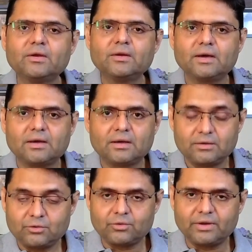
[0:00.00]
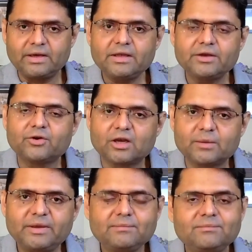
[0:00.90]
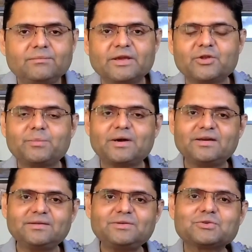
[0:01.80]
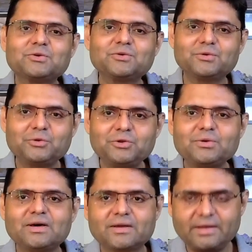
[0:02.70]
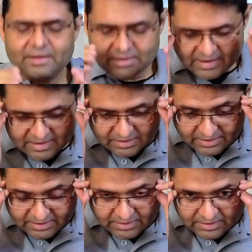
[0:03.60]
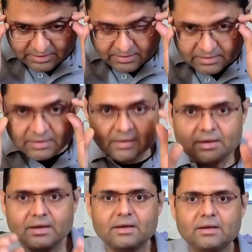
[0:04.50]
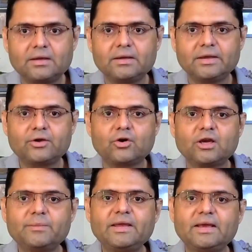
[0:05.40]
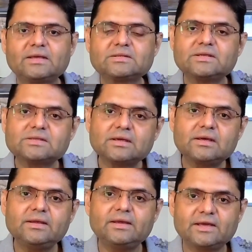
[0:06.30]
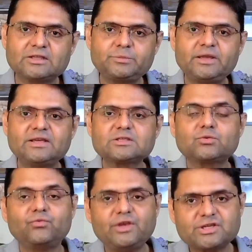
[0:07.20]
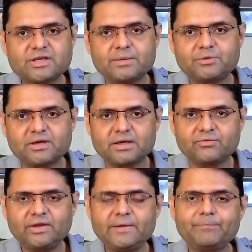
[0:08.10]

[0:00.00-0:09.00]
No, Indian economy, beg your pardon. So do you agree that Indian economy has recently experienced V-shaped recovery?